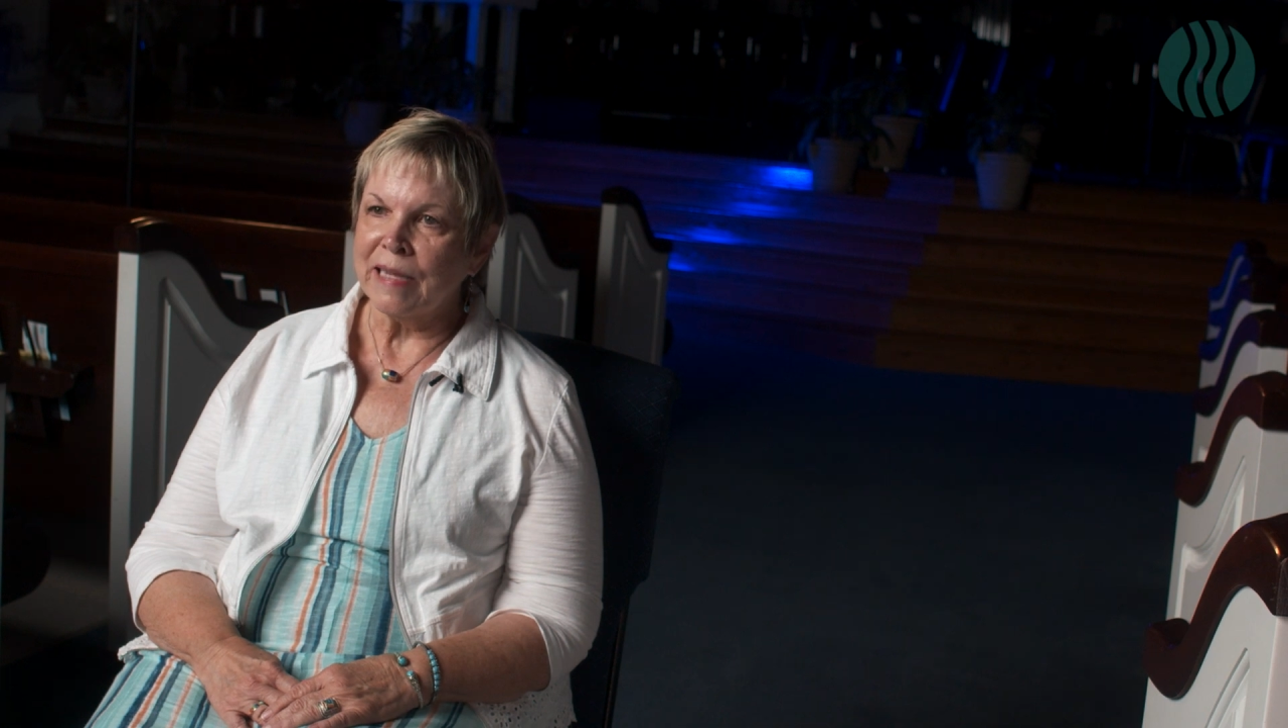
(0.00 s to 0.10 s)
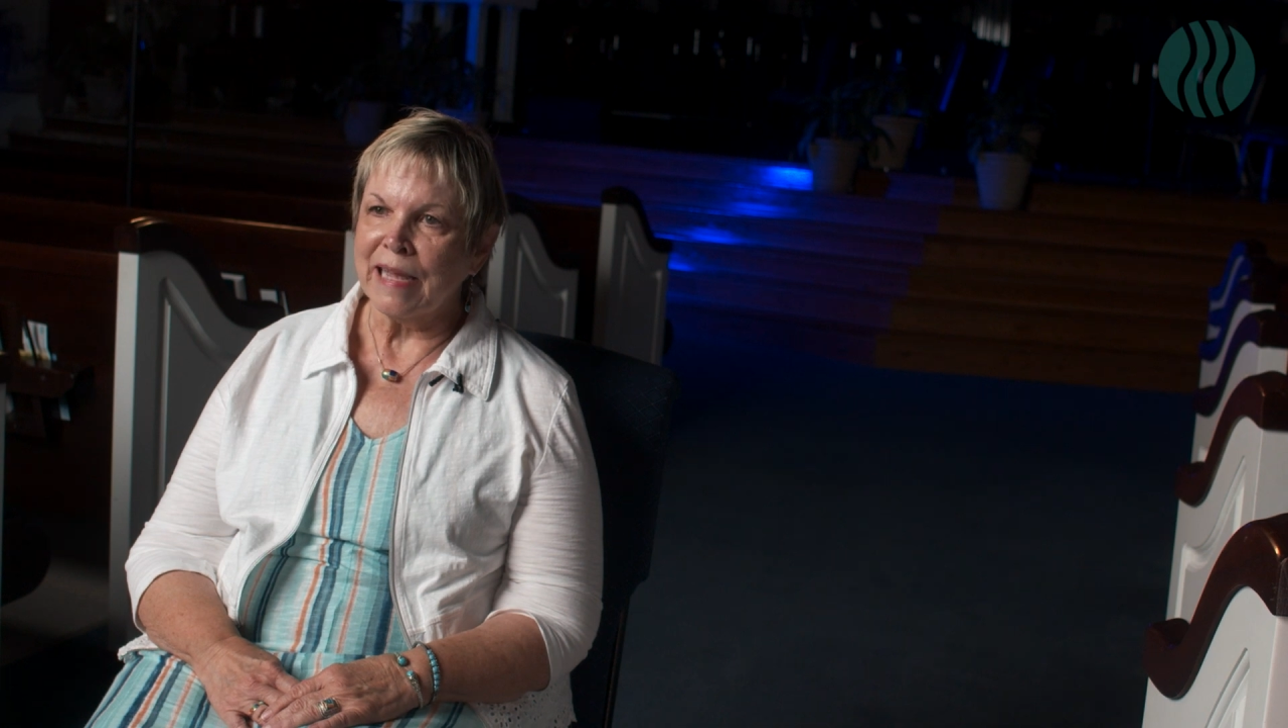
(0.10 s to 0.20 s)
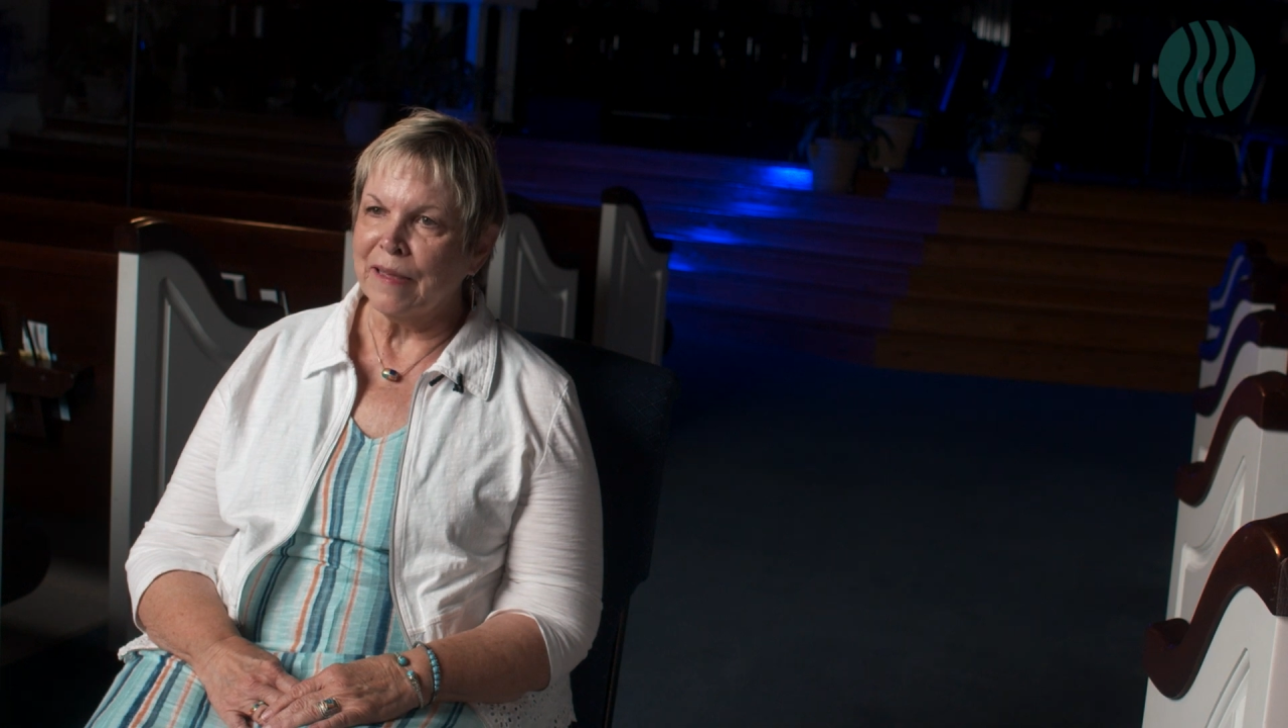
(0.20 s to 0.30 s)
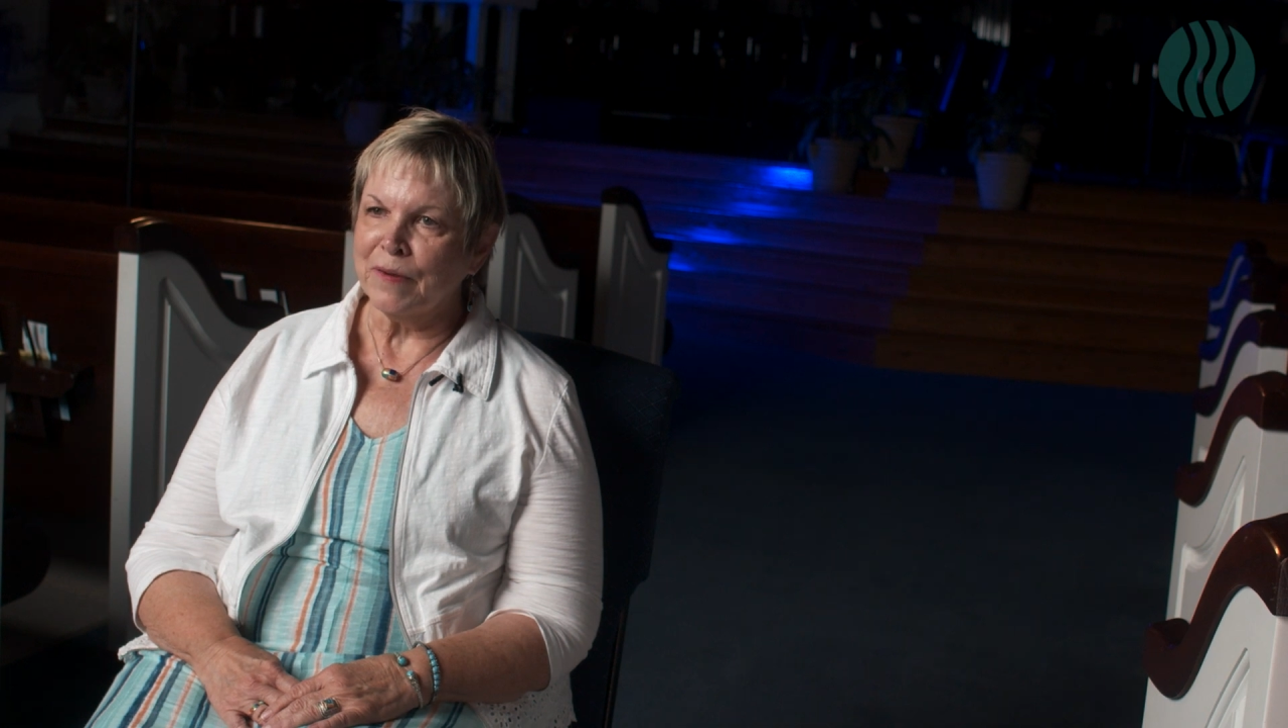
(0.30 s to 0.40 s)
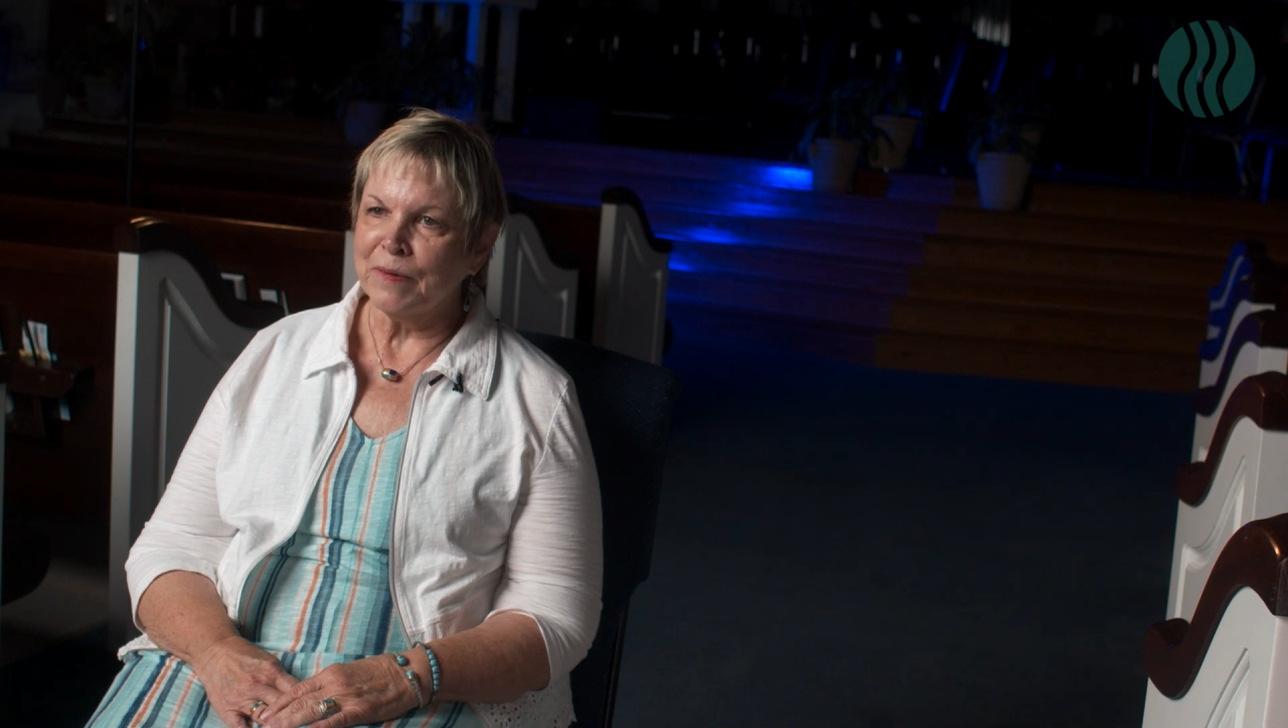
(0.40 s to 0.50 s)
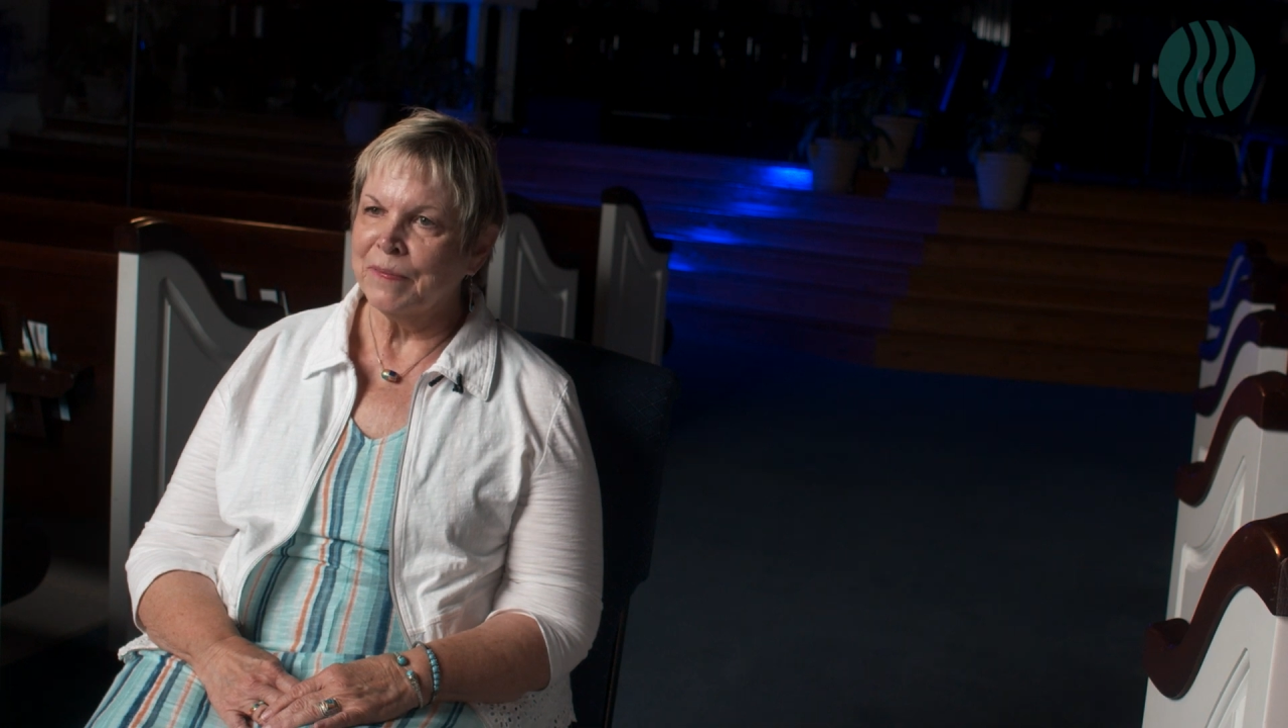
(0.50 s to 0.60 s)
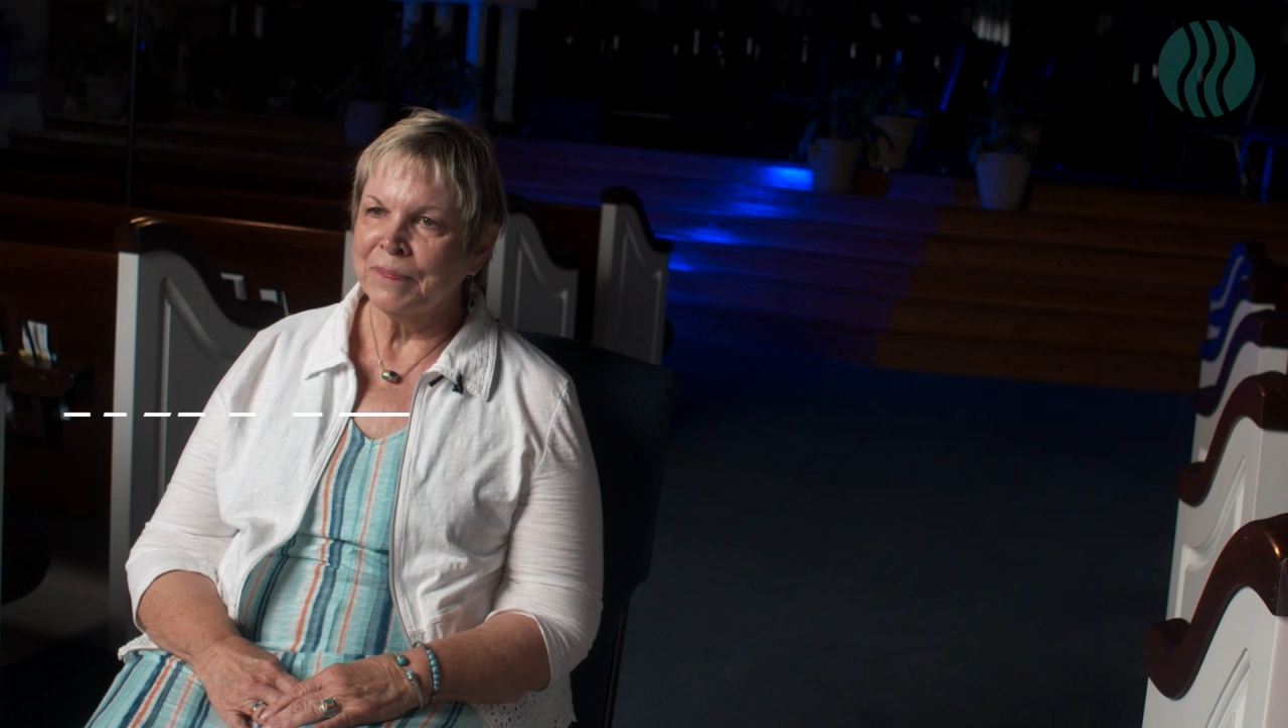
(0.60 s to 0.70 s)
together.